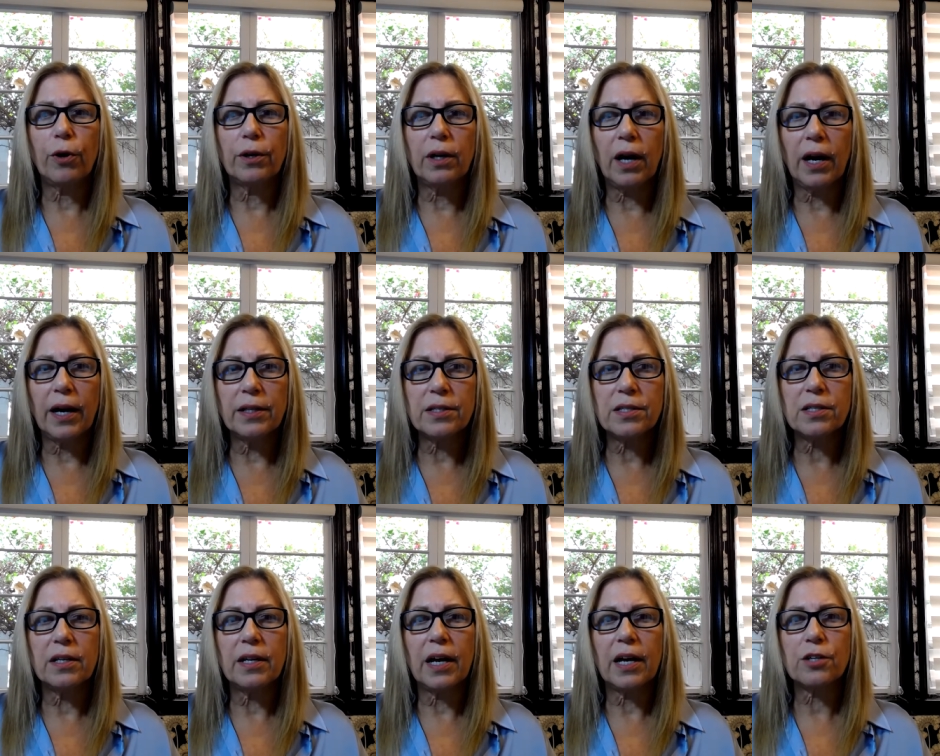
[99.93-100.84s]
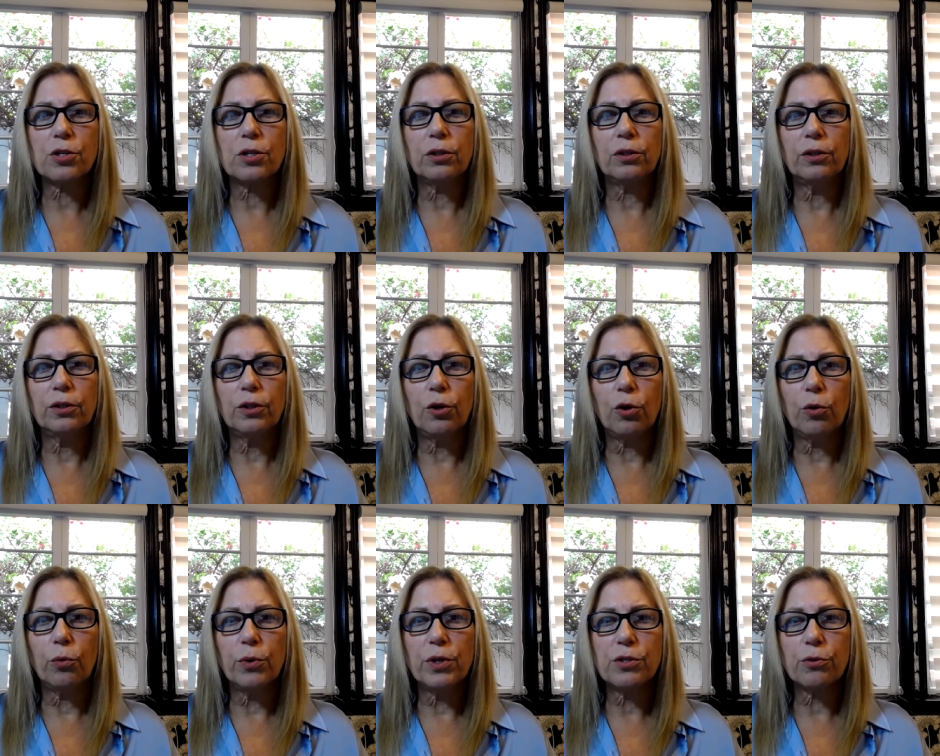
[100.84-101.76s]
guidance to national and local
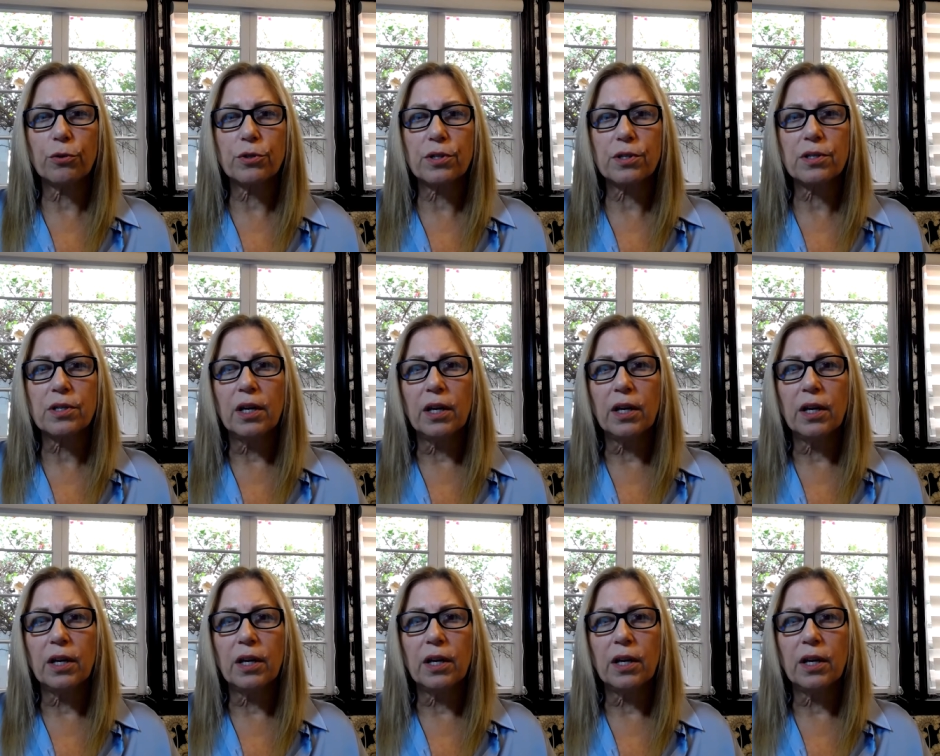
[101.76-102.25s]
resources,